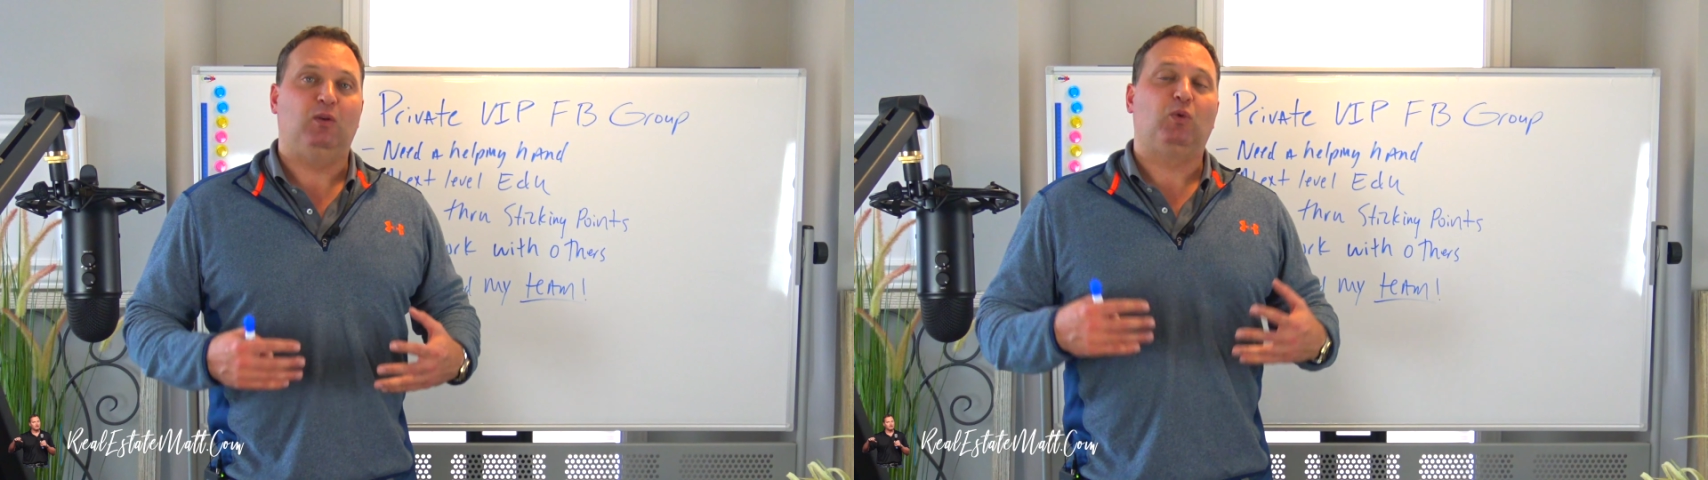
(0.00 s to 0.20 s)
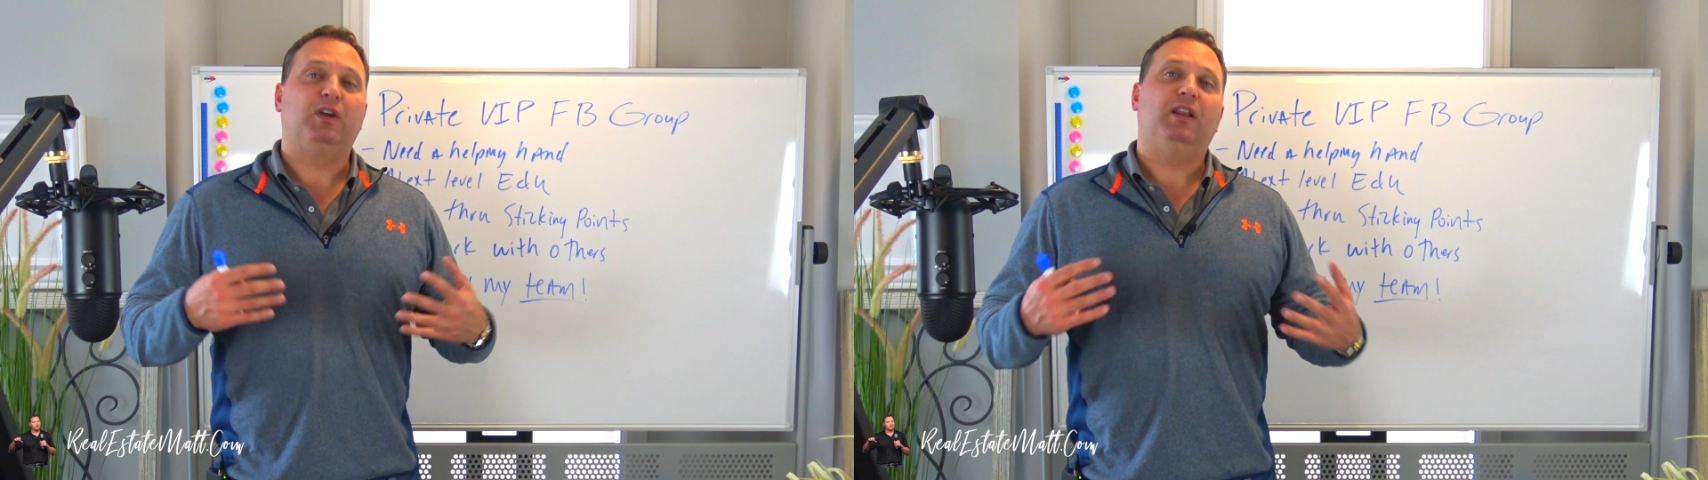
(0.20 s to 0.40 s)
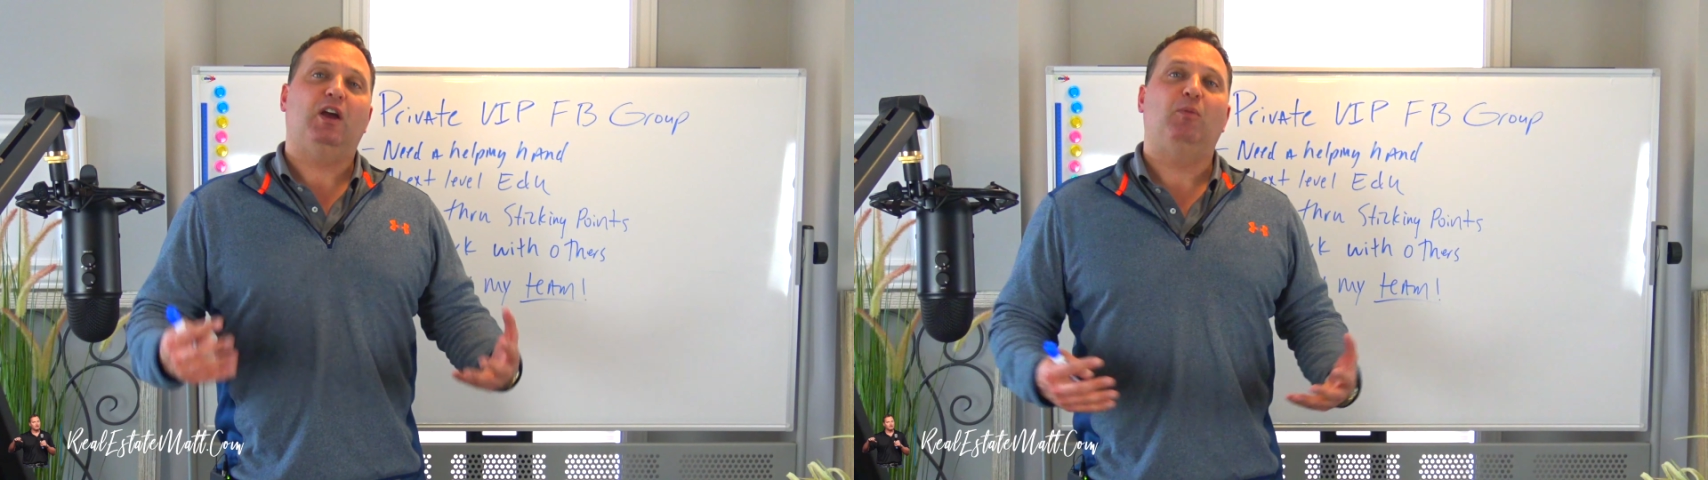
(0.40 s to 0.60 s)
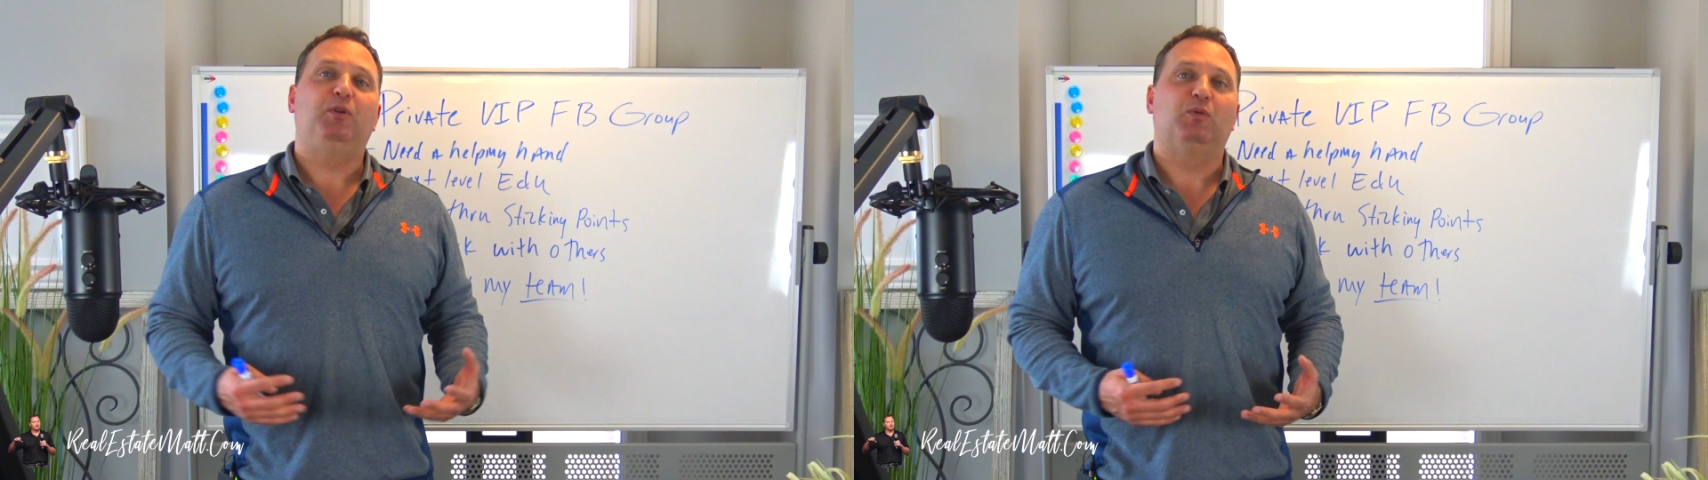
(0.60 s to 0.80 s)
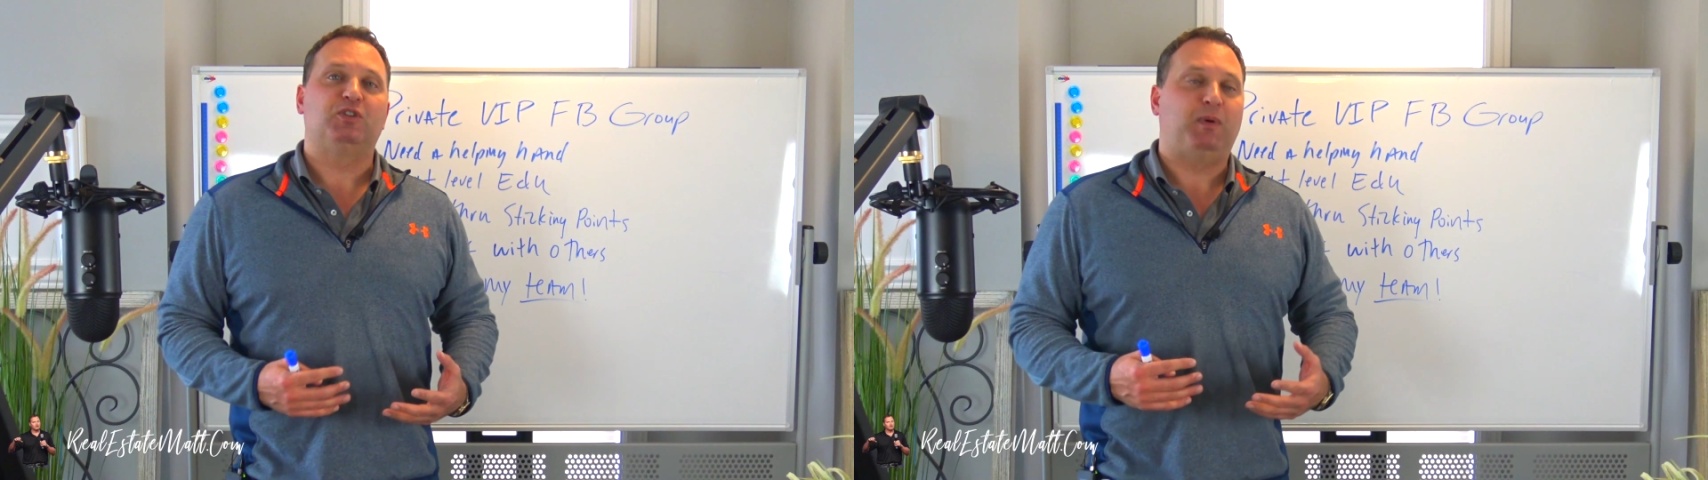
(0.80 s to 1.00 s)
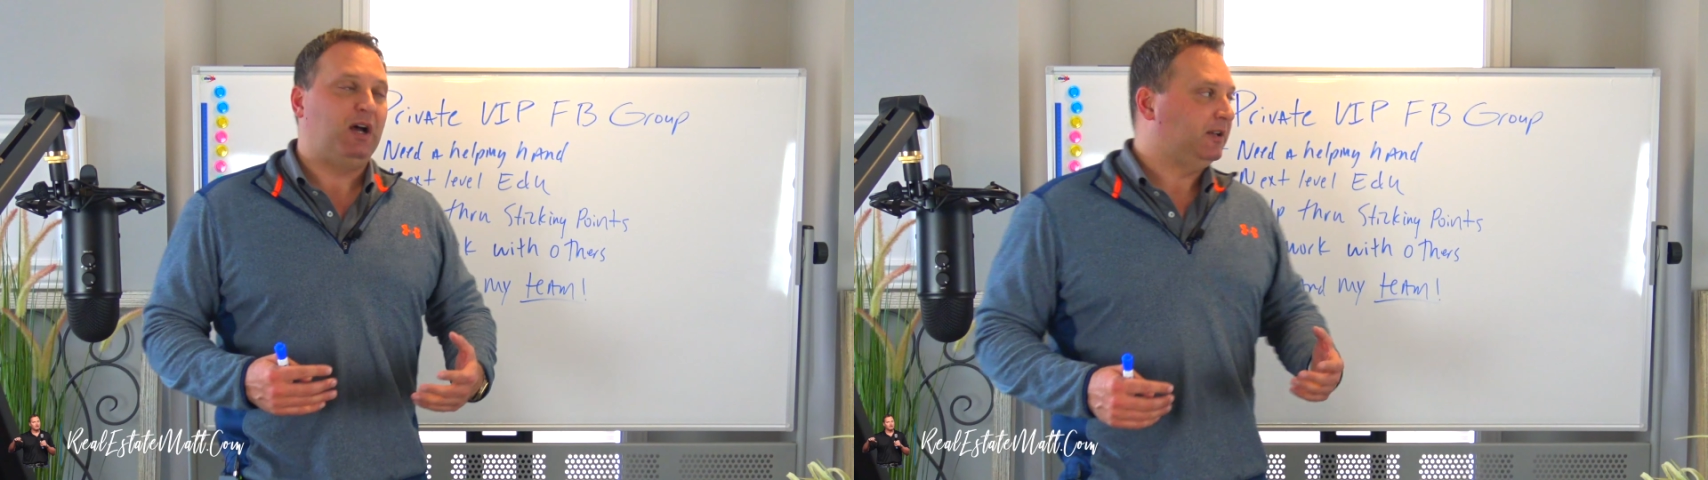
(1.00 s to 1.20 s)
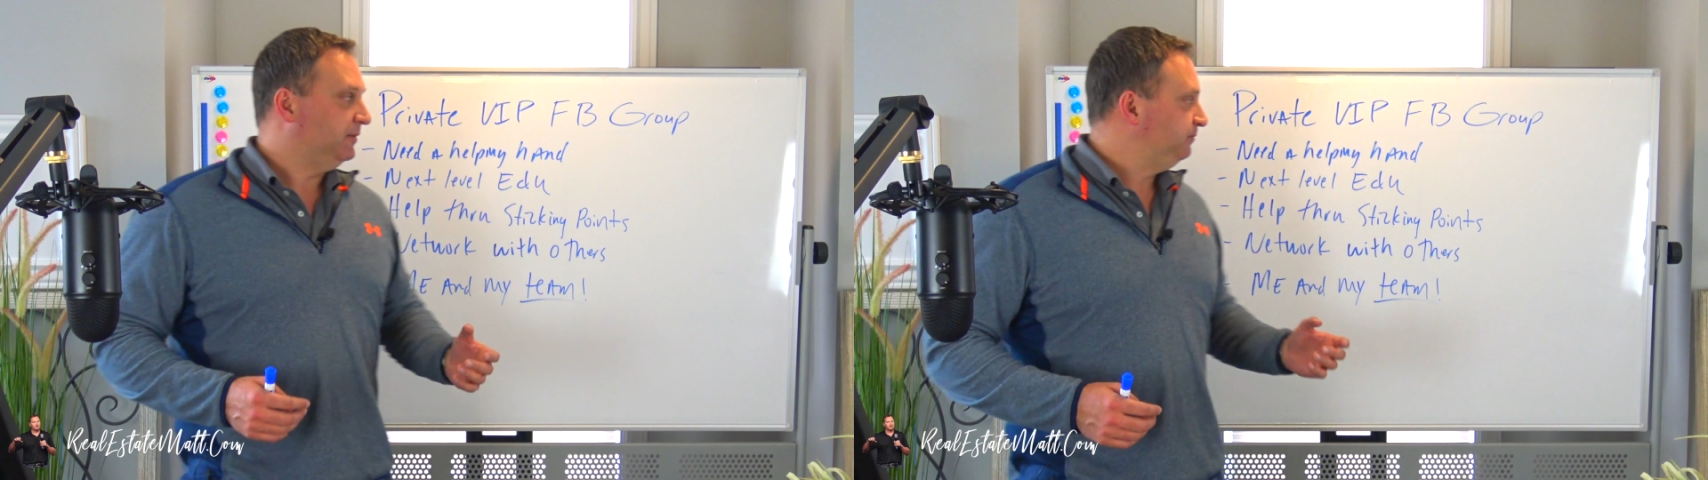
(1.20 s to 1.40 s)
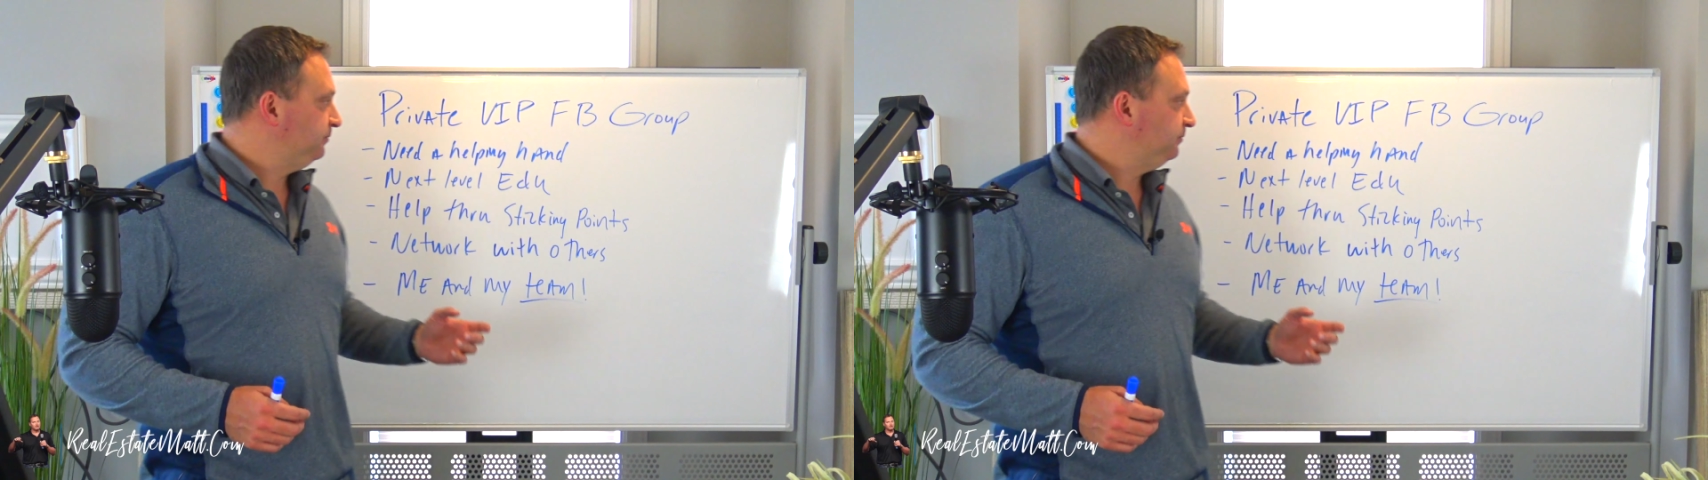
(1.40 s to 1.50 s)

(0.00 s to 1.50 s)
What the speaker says: and we're going to help you respond.